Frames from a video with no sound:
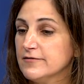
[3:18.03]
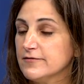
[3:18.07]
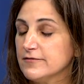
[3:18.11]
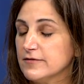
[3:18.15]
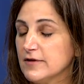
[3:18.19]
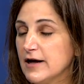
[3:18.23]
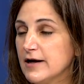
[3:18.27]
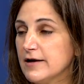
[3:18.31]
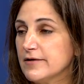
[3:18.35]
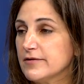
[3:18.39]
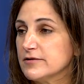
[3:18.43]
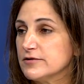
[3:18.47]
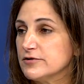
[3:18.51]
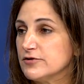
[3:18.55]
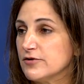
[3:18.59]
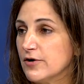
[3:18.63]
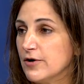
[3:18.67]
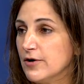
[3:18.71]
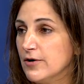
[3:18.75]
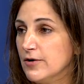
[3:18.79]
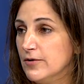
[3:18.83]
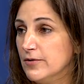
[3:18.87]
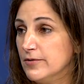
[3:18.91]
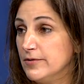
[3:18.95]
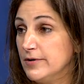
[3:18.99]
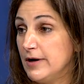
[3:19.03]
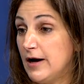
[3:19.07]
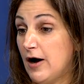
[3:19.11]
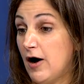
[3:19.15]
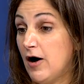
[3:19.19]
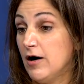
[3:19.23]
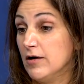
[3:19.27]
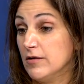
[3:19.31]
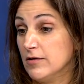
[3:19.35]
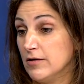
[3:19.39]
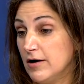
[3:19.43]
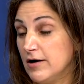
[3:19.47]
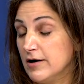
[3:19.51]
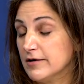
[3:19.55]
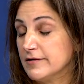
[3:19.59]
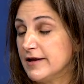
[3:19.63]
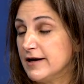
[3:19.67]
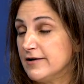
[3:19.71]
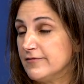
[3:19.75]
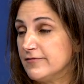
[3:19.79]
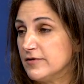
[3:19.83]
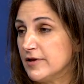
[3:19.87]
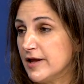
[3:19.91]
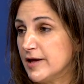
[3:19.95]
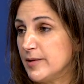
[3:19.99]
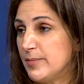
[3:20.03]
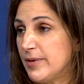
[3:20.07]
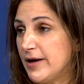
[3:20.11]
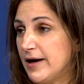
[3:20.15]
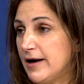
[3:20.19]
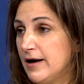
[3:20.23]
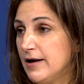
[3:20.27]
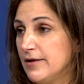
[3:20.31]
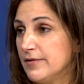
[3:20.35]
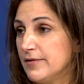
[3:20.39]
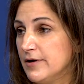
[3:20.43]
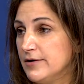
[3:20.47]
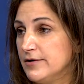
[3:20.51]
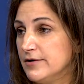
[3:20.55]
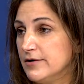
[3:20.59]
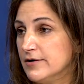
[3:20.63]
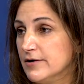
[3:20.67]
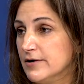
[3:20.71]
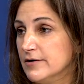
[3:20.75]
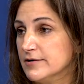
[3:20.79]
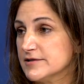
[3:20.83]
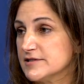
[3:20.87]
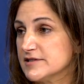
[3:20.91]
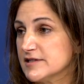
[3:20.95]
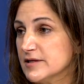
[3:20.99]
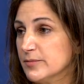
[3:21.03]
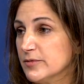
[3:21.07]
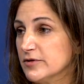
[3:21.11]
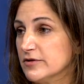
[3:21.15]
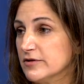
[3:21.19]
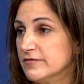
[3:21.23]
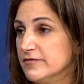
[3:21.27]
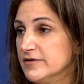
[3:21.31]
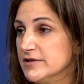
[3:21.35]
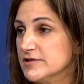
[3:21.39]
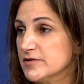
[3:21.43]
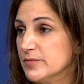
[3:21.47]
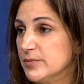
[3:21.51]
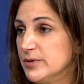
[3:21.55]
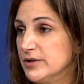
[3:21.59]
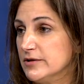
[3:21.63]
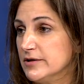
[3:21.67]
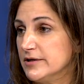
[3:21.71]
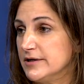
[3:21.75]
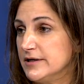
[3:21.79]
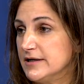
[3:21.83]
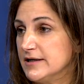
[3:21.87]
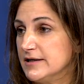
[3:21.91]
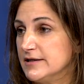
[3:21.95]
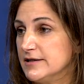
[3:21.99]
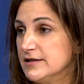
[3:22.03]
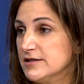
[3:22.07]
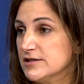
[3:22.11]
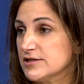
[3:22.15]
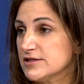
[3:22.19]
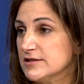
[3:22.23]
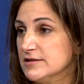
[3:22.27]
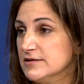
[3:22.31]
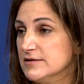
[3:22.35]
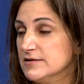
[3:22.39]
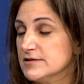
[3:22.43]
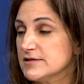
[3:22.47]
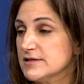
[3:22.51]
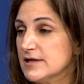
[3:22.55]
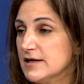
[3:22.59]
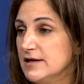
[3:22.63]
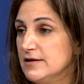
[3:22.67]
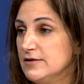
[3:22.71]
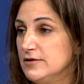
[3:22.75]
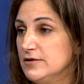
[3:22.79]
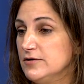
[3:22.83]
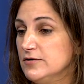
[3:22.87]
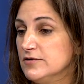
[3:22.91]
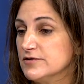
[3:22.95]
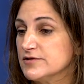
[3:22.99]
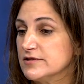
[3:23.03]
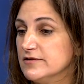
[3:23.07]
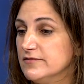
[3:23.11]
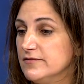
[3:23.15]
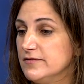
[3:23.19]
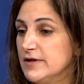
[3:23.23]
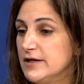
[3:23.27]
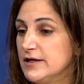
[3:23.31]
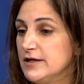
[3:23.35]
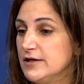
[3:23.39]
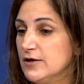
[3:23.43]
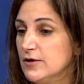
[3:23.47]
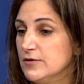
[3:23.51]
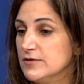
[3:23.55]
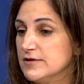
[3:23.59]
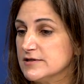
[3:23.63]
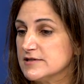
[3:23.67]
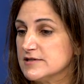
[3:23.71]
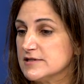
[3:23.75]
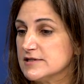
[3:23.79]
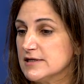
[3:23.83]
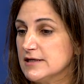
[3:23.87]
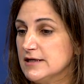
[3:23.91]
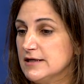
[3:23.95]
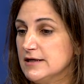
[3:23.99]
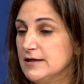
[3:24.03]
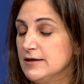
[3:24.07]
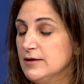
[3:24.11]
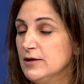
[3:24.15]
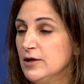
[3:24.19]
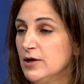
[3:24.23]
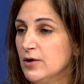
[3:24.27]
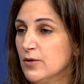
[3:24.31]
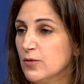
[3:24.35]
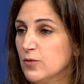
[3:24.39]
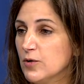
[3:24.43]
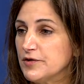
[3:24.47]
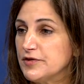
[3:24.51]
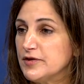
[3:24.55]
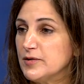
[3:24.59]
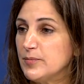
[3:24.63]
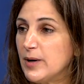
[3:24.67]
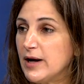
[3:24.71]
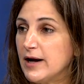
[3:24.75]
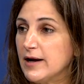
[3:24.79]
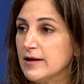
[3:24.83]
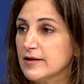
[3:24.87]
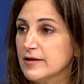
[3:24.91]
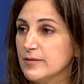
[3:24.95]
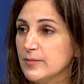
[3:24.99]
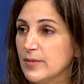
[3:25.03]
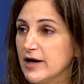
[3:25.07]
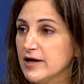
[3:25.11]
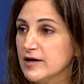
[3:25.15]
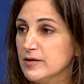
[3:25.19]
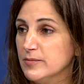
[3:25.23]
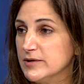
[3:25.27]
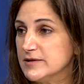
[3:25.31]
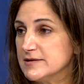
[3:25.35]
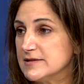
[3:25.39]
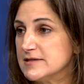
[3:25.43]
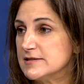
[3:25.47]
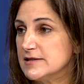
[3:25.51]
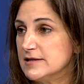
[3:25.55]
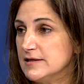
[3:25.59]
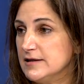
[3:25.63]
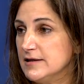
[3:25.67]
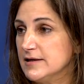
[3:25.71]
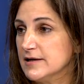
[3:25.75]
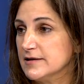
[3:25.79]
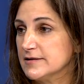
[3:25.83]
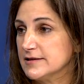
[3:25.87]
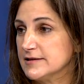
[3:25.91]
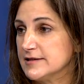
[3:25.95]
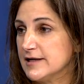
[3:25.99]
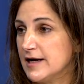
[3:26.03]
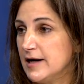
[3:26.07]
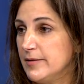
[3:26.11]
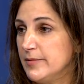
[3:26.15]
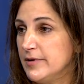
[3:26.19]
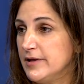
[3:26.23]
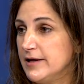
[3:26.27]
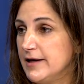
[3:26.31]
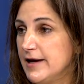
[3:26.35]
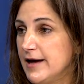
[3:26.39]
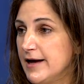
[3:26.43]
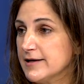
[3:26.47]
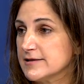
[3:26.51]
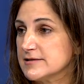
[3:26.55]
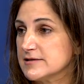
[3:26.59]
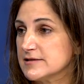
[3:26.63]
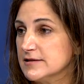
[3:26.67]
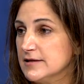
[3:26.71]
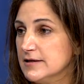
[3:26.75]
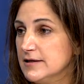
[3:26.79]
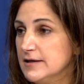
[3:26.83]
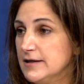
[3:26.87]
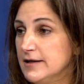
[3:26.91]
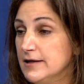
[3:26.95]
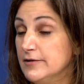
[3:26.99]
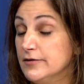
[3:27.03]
fly the drone along that flight path under similar visibility conditions and use the video to see what the pilot might have been seeing at the time of the accident.